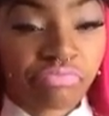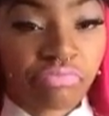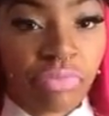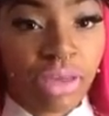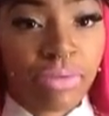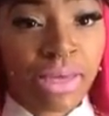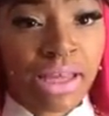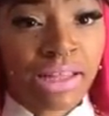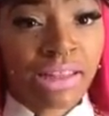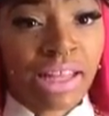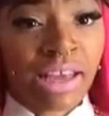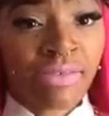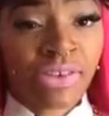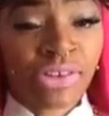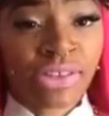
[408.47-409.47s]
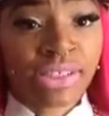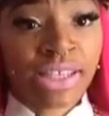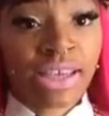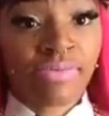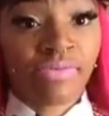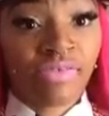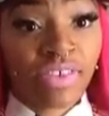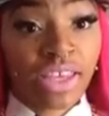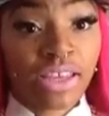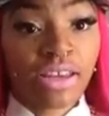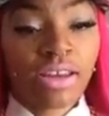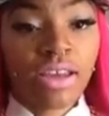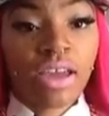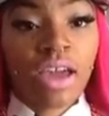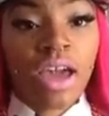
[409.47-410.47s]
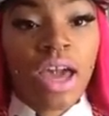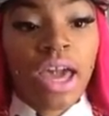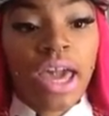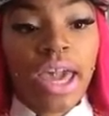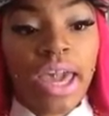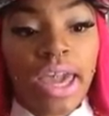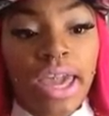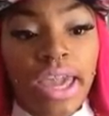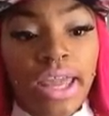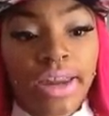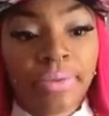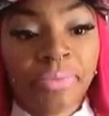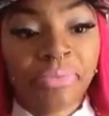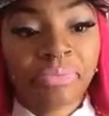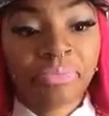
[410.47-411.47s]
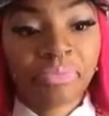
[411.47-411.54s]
maybe 11 or 10 feet, and